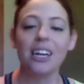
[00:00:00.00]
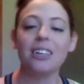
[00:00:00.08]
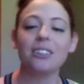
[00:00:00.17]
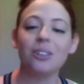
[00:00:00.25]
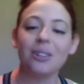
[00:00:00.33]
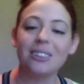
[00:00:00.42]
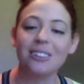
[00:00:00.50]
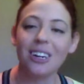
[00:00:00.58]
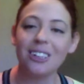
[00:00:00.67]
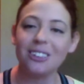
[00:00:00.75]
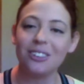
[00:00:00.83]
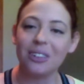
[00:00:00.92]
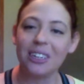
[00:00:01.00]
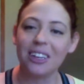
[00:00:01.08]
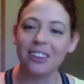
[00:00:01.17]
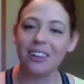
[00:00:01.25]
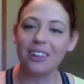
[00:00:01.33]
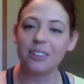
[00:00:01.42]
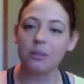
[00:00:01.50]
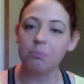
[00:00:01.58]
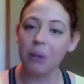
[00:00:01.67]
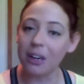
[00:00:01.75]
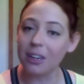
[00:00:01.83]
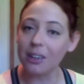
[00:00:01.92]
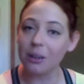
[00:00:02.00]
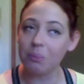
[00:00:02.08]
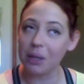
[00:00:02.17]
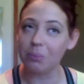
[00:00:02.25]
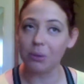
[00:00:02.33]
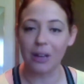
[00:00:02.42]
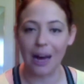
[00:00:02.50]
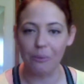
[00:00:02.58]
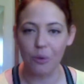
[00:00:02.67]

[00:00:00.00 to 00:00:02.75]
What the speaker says: So I started doing the Spark People app.